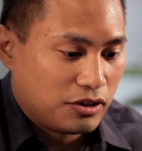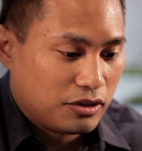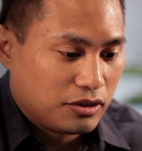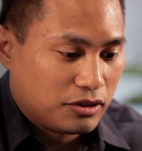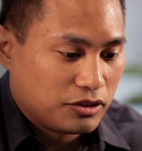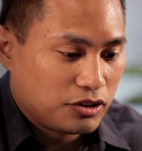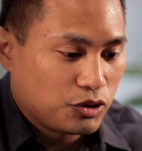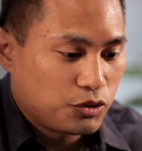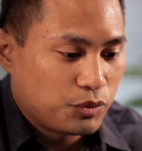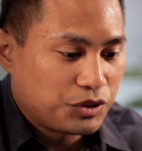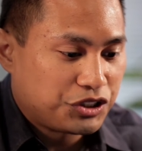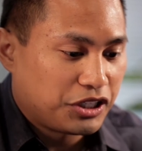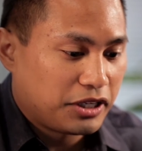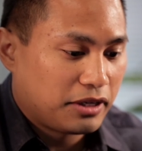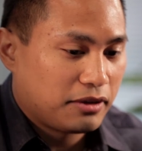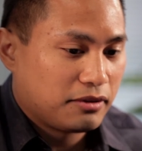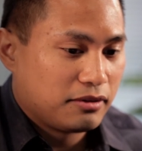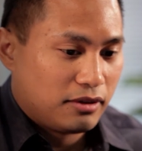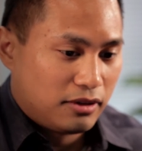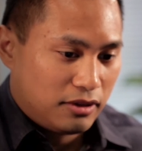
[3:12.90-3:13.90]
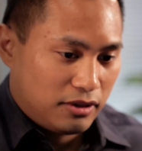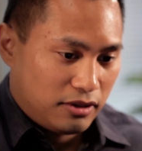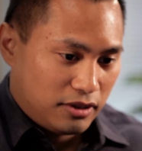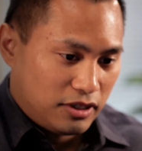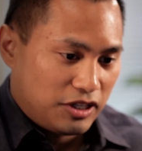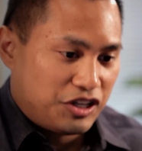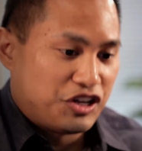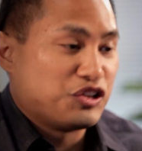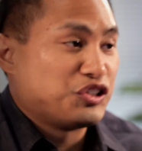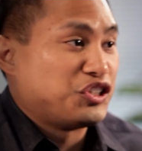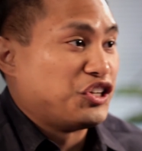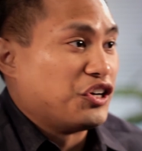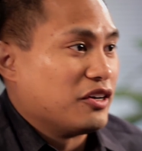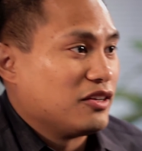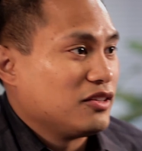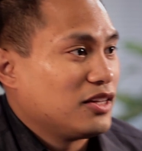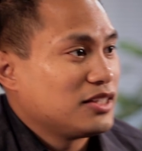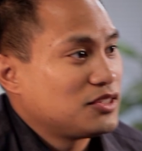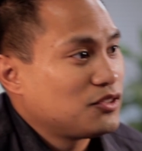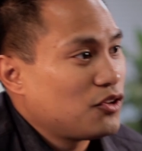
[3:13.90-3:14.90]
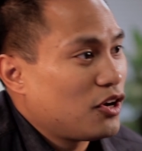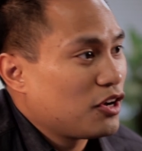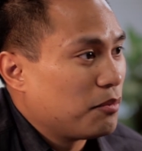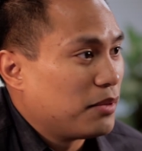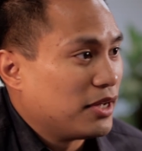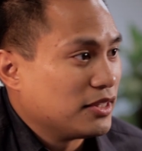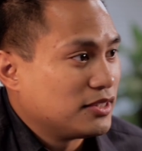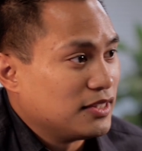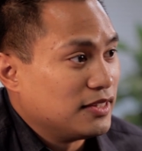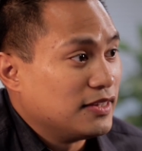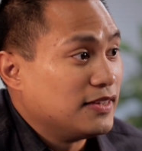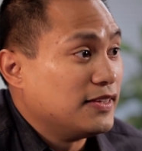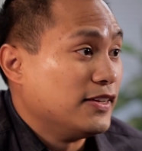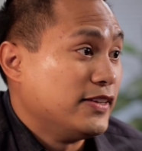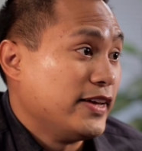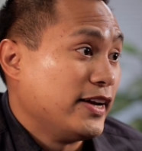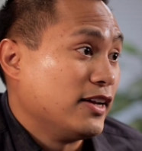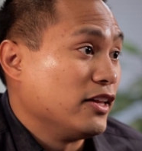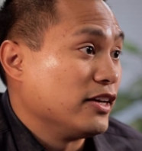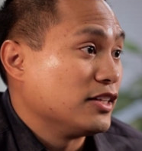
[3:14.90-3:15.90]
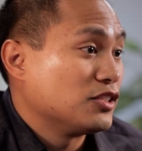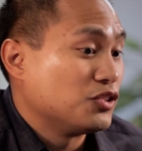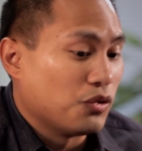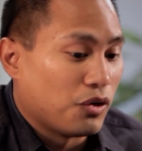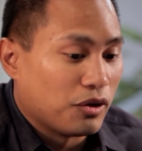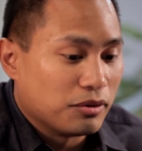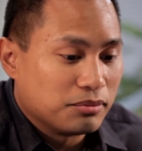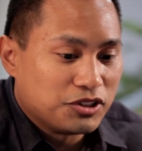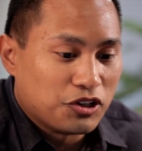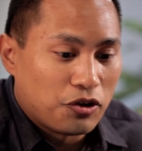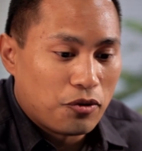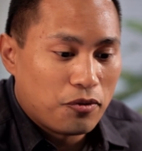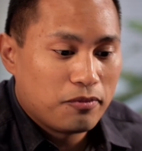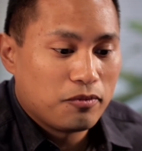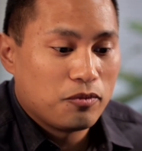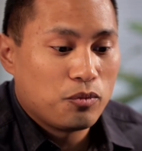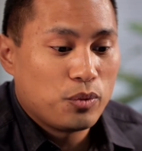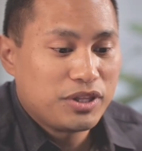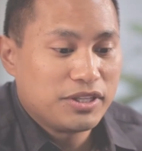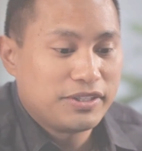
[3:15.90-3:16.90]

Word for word: So switching gears here, let's talk about the, the Data Lake Store. So with the